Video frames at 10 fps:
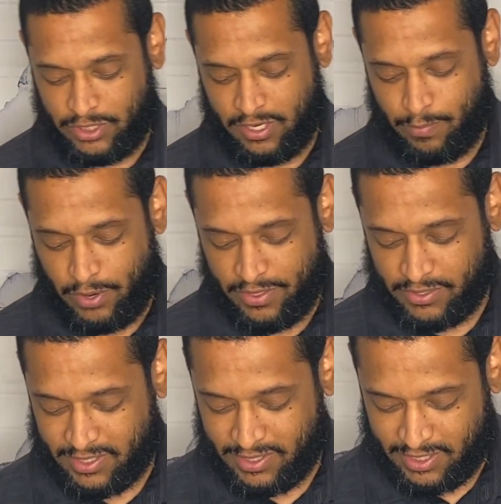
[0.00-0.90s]
dear
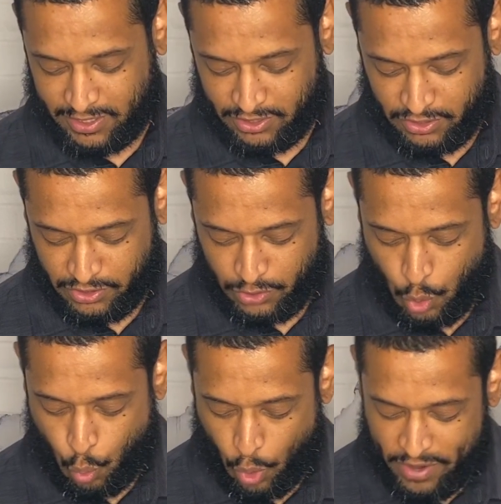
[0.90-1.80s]
brothers and sisters,
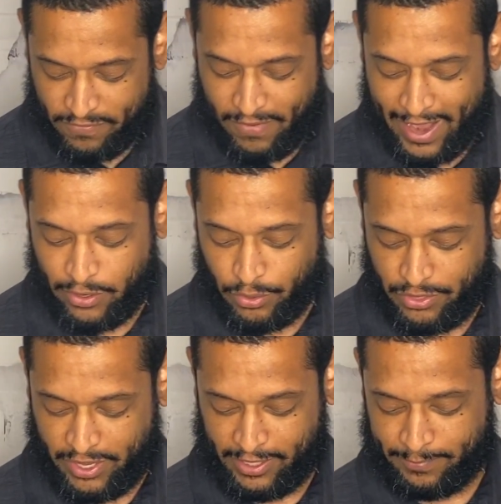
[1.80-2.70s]
one final
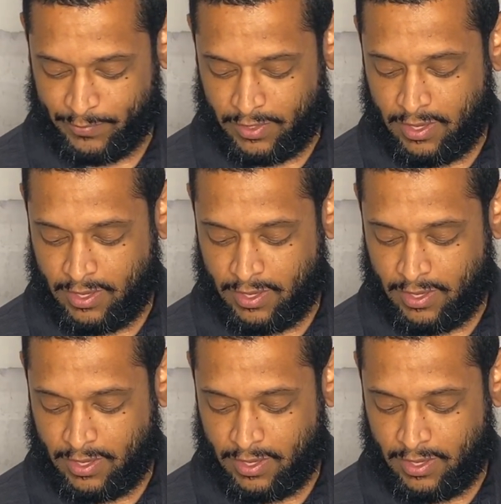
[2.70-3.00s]
thing,